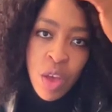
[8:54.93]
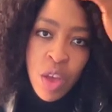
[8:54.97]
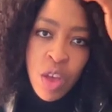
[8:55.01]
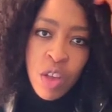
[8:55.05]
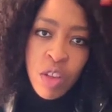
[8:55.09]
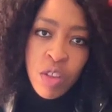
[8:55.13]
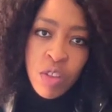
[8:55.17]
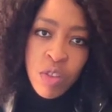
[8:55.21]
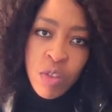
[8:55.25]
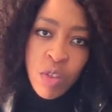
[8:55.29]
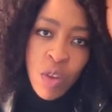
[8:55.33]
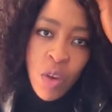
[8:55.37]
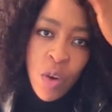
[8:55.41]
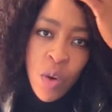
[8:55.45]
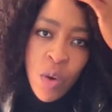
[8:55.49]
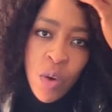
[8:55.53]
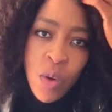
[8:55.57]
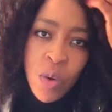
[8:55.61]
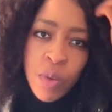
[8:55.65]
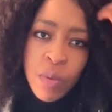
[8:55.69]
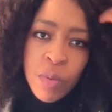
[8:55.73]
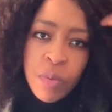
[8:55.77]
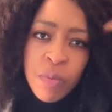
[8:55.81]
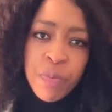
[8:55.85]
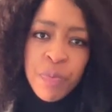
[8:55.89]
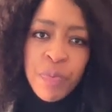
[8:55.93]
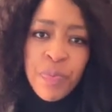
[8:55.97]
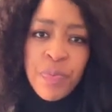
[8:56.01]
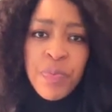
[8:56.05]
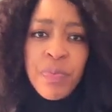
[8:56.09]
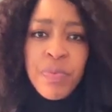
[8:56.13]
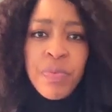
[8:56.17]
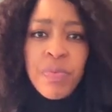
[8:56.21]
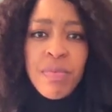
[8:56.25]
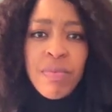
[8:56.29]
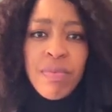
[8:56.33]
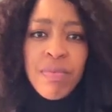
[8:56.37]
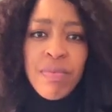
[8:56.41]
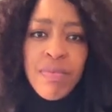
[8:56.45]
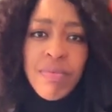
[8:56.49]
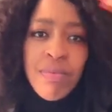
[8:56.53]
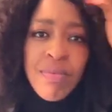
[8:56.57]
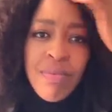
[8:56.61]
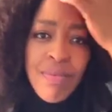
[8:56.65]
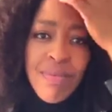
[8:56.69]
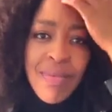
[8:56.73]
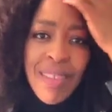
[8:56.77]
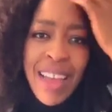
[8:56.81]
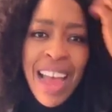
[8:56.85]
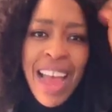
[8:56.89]
So
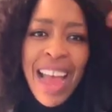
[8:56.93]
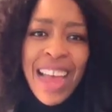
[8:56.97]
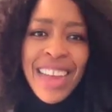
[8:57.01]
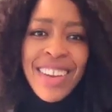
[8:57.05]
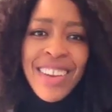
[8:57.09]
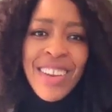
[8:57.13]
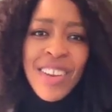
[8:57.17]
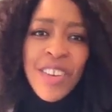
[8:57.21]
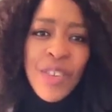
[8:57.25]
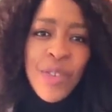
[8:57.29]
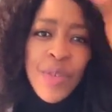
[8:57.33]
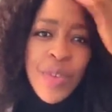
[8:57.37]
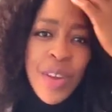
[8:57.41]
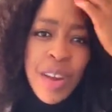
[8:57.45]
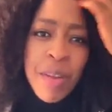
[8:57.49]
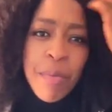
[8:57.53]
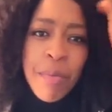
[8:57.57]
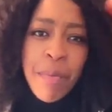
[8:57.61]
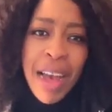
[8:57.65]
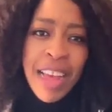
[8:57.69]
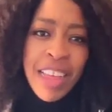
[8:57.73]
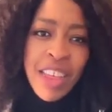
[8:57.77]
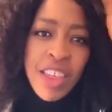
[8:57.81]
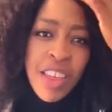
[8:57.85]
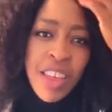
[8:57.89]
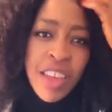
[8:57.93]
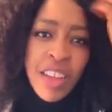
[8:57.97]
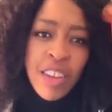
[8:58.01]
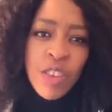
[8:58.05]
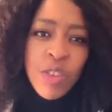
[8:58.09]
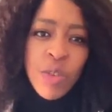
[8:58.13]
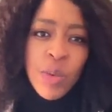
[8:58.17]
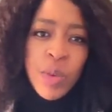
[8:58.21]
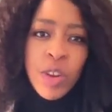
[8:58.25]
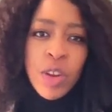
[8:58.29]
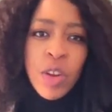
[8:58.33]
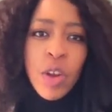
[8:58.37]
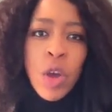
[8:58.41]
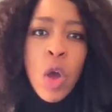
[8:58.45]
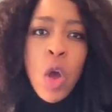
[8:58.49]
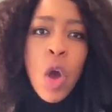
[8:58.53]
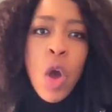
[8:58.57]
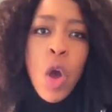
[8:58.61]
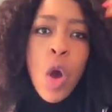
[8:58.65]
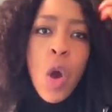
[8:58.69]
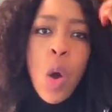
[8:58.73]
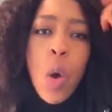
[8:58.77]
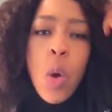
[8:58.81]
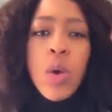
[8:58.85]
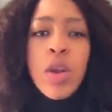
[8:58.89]
I didn't read much into it,
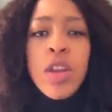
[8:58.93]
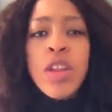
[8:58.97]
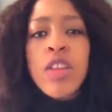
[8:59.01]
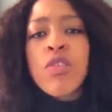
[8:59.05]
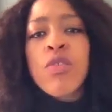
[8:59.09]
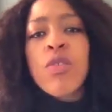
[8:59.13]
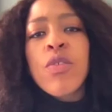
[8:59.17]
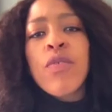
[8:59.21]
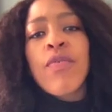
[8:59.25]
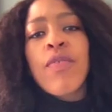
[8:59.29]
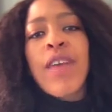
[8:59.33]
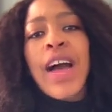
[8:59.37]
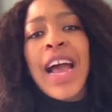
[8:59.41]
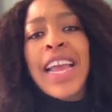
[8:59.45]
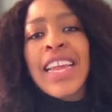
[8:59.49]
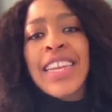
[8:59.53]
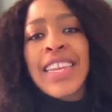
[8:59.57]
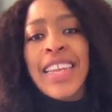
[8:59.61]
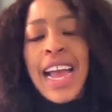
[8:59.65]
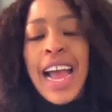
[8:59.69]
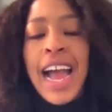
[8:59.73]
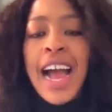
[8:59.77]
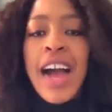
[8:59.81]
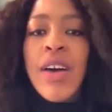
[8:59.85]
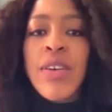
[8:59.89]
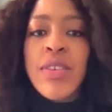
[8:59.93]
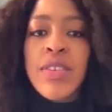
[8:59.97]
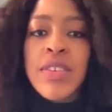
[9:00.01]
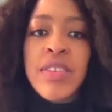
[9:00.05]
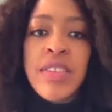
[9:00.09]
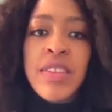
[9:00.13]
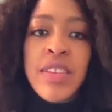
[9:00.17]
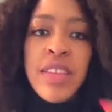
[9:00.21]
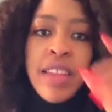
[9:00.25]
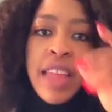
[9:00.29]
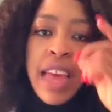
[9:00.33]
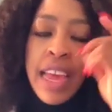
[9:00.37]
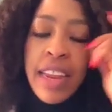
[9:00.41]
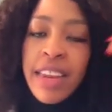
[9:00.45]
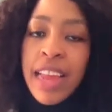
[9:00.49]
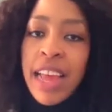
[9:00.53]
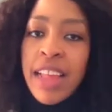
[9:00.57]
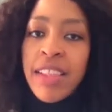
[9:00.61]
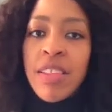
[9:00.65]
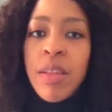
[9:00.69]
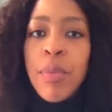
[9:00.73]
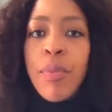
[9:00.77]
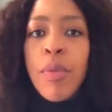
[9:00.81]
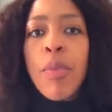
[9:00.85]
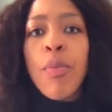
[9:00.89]
only to find out that
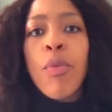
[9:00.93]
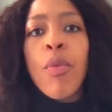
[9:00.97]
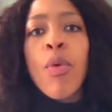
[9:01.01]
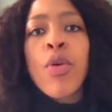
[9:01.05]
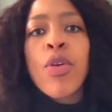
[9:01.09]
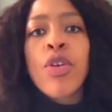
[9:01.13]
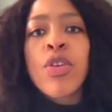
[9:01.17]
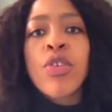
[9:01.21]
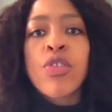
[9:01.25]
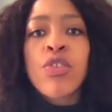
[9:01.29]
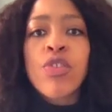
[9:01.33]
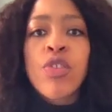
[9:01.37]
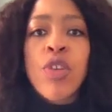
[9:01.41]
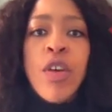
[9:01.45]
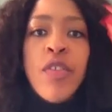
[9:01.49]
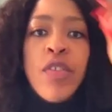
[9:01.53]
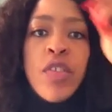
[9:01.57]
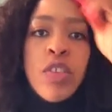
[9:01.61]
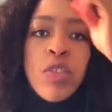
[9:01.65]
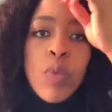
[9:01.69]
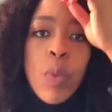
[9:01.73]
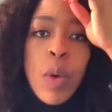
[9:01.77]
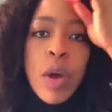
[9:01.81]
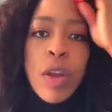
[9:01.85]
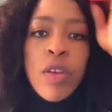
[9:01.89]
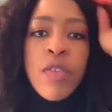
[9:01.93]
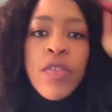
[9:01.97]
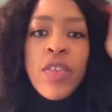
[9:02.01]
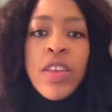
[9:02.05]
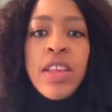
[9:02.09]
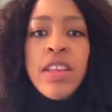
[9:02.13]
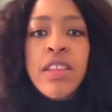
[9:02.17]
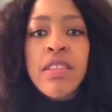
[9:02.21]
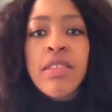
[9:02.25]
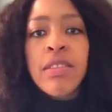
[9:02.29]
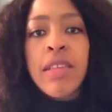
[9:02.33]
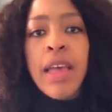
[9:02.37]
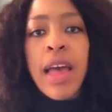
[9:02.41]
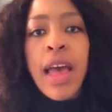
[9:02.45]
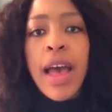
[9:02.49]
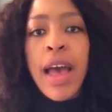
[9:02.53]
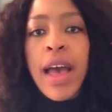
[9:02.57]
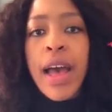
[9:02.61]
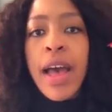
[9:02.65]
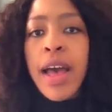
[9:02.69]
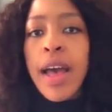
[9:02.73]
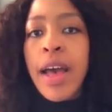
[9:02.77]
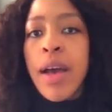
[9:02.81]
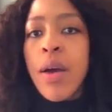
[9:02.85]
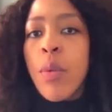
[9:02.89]
at the memorial service, one of
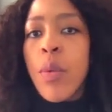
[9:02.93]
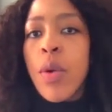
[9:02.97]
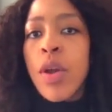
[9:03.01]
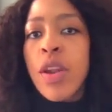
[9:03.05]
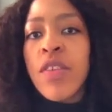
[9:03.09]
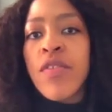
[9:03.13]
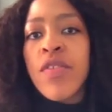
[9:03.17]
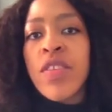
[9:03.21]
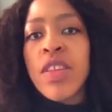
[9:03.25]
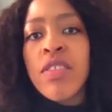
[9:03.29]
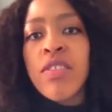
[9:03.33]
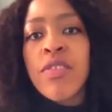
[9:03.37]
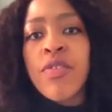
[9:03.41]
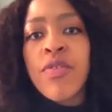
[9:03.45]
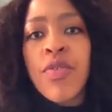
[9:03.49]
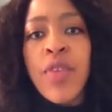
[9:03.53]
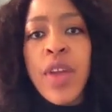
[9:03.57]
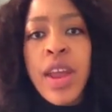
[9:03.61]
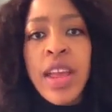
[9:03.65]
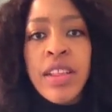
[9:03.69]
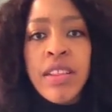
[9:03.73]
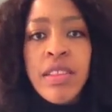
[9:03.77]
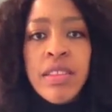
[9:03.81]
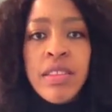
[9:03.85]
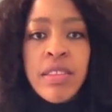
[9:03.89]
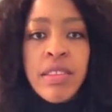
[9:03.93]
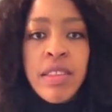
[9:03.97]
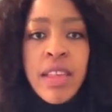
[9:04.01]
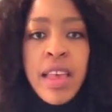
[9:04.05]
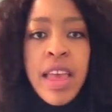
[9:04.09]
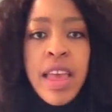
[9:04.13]
his friends